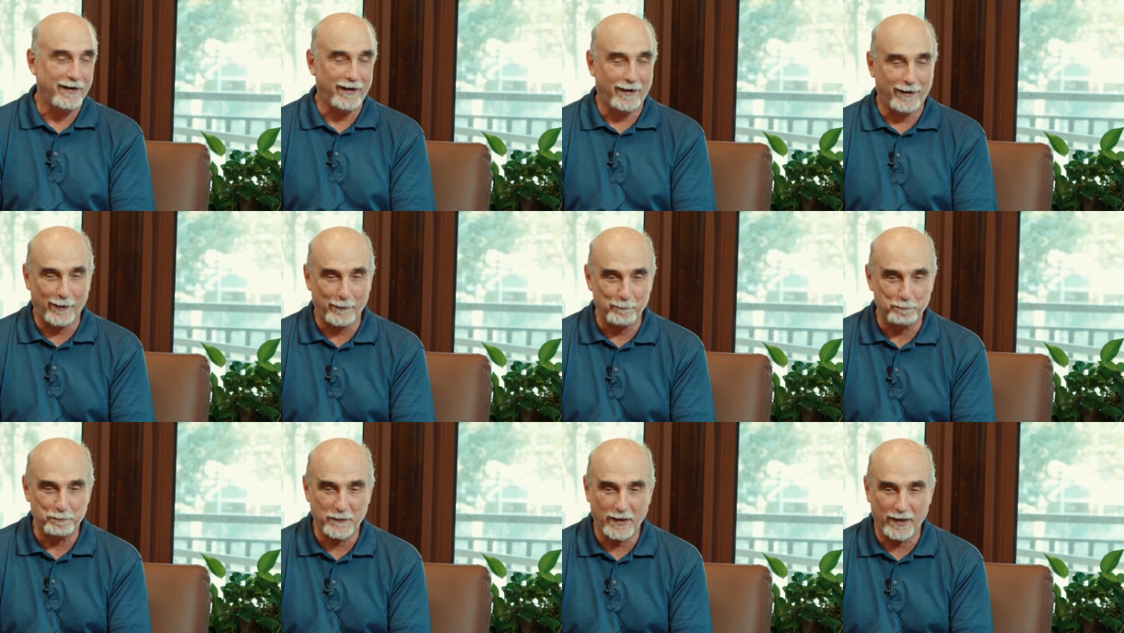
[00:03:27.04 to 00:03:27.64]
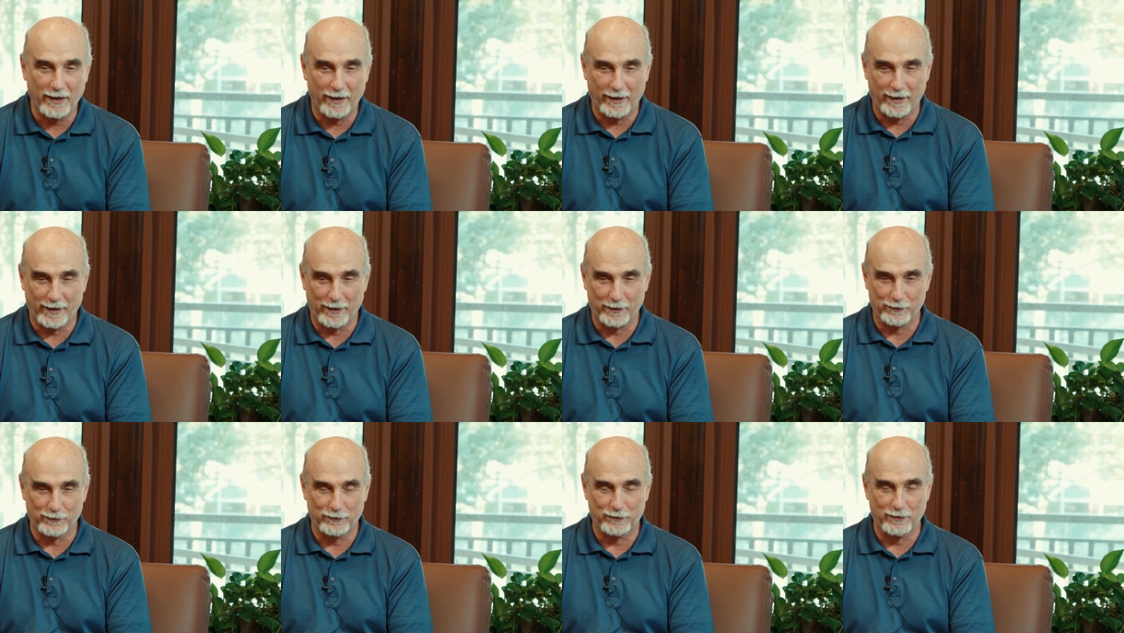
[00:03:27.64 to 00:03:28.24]

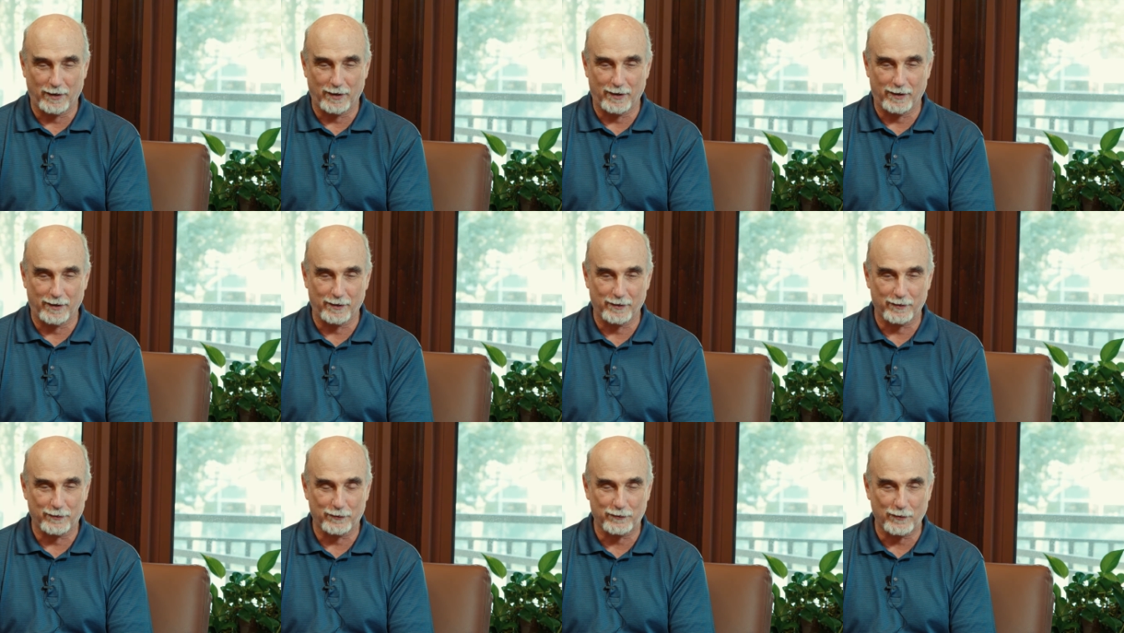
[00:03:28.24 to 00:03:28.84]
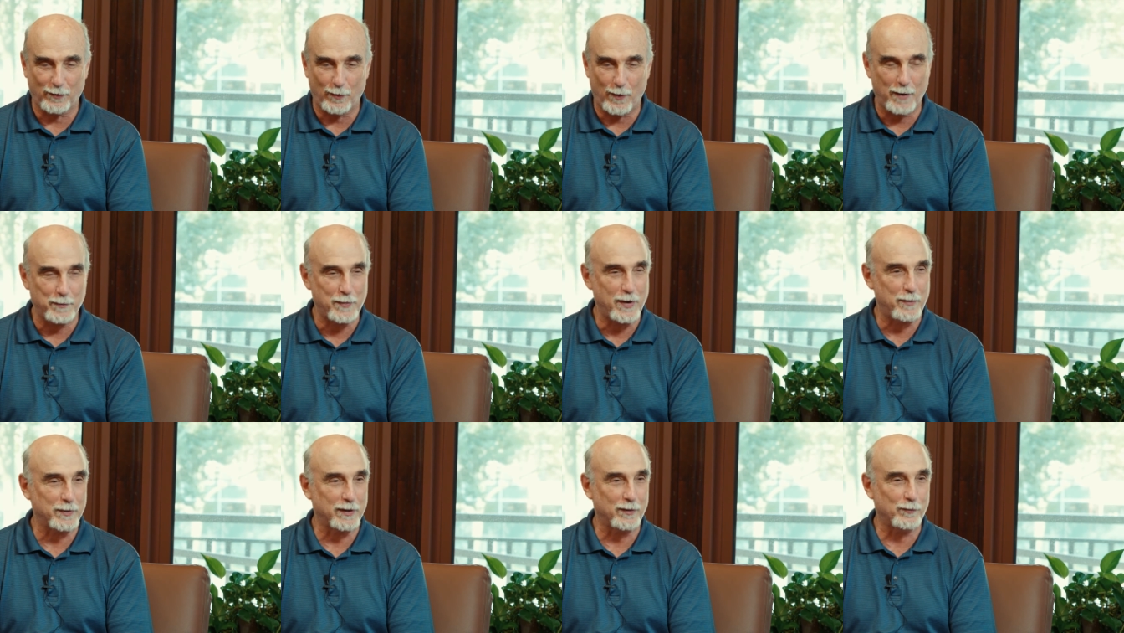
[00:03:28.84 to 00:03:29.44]
So
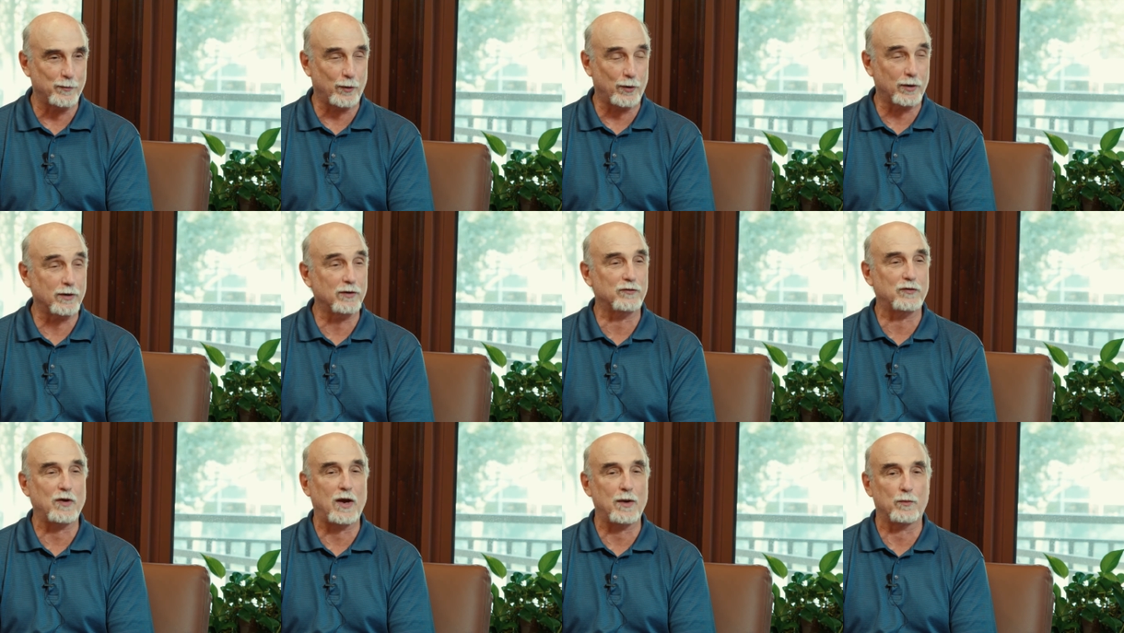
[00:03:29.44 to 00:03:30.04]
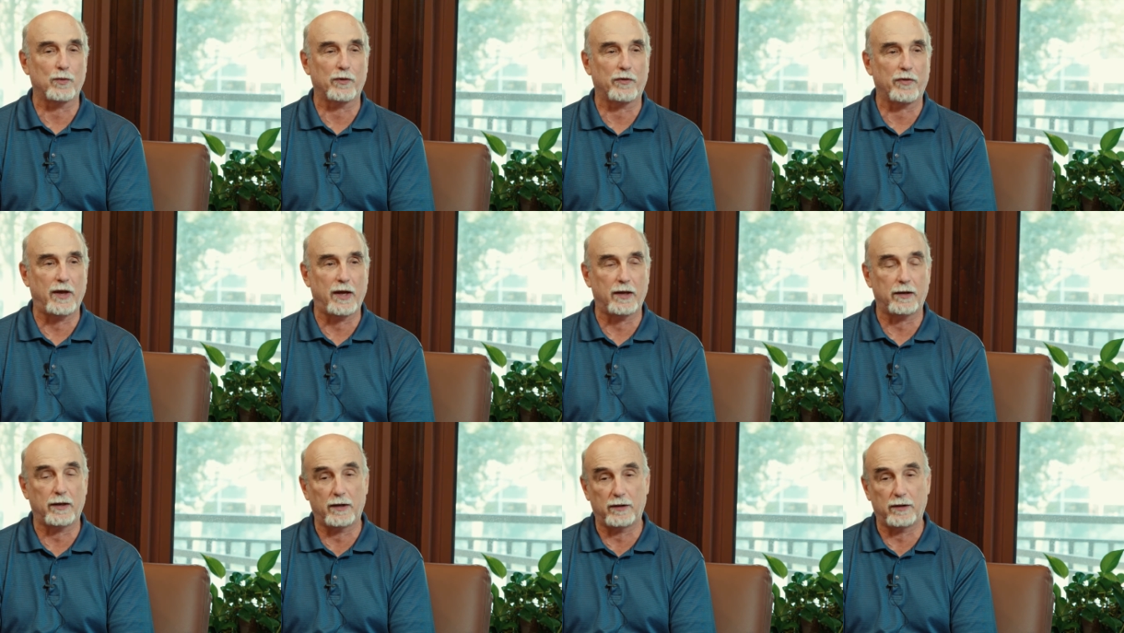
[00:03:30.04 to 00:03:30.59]
I'm having a very good time with that.